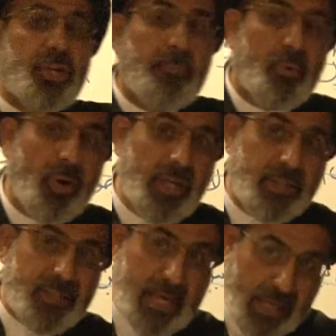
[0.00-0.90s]
a
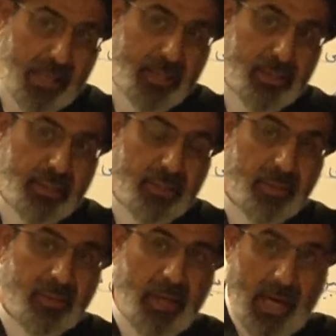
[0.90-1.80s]
point,
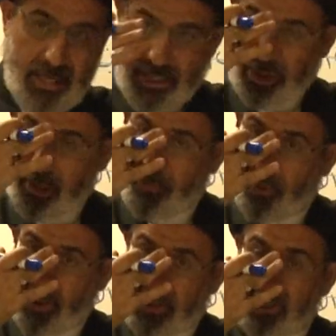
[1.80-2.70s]
I reach a
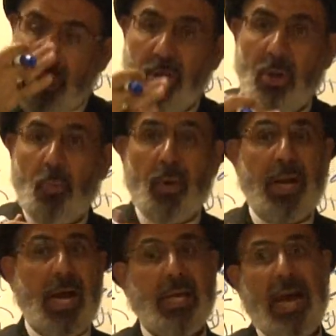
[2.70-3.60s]
point where
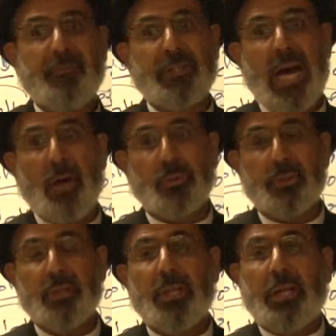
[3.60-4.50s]
I have
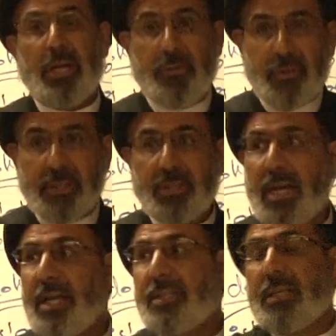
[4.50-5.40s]
doubt. In this
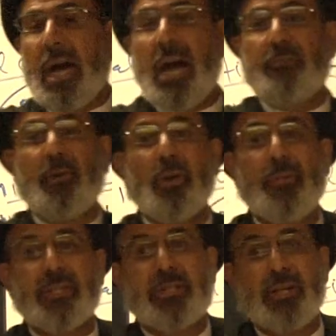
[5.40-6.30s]
case, I follow
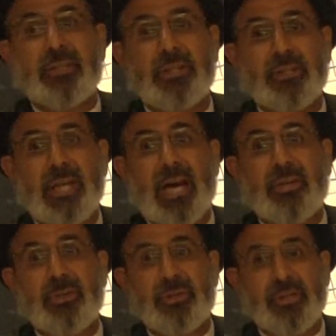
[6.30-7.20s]
the certainty, I
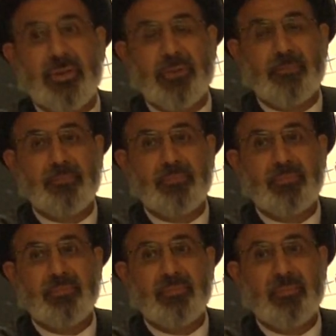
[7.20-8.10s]
continue.
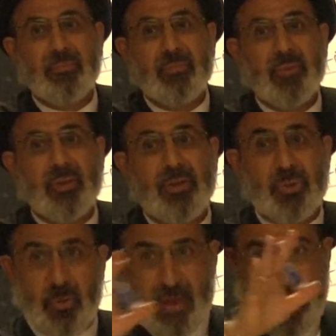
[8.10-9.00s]

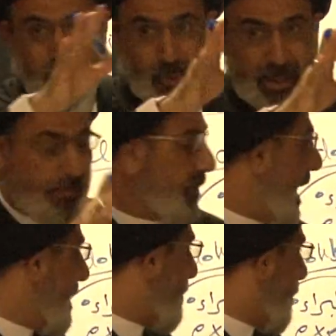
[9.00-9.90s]
So that one
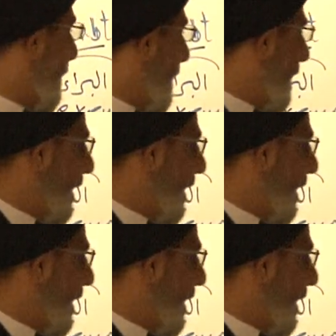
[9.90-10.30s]
applies to the